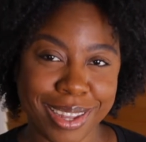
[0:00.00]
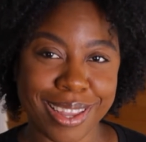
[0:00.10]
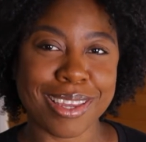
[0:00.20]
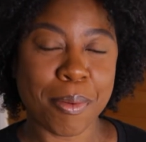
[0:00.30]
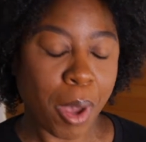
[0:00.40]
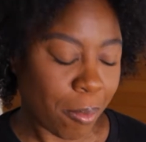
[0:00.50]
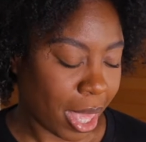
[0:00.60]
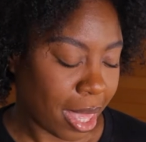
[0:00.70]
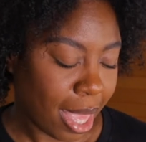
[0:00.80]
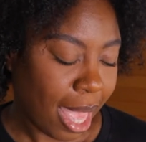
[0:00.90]
in a
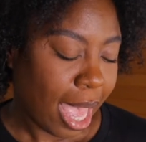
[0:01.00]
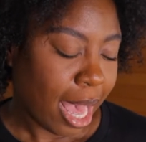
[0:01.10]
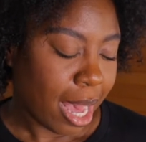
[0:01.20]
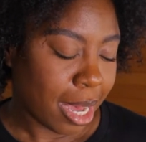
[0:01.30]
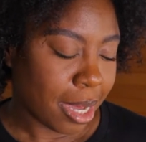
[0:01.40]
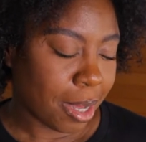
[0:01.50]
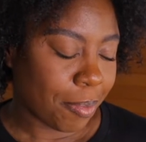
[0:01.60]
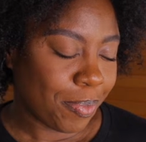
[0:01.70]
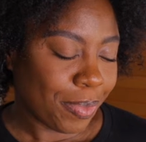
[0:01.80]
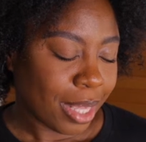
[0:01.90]
moment.
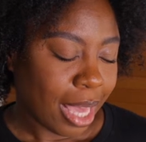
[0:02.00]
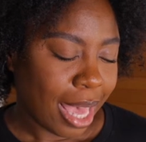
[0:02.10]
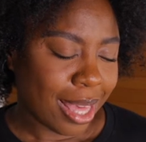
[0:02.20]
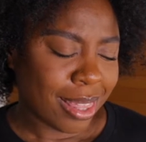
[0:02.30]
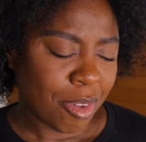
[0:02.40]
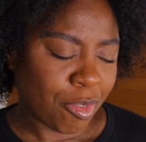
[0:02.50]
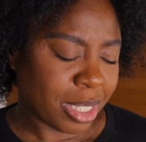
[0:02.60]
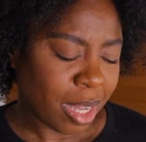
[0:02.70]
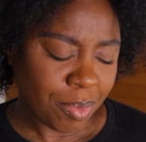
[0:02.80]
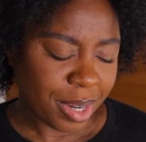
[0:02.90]
And then for
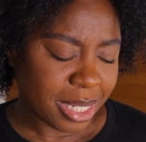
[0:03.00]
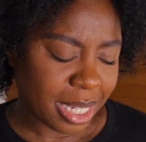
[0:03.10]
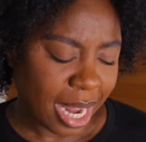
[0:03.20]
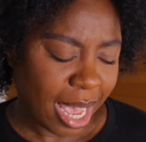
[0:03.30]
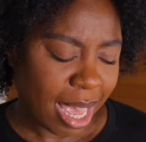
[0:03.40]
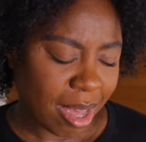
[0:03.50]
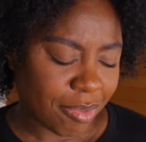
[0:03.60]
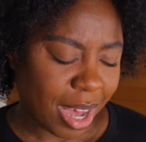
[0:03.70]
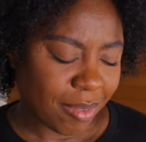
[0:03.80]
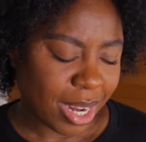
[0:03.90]
some reason I had
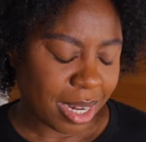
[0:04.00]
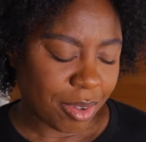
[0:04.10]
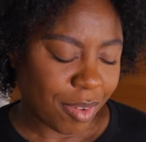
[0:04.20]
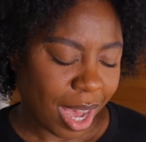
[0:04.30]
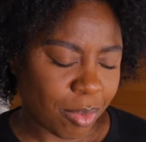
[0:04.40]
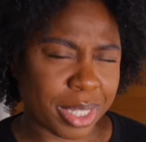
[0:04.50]
$595,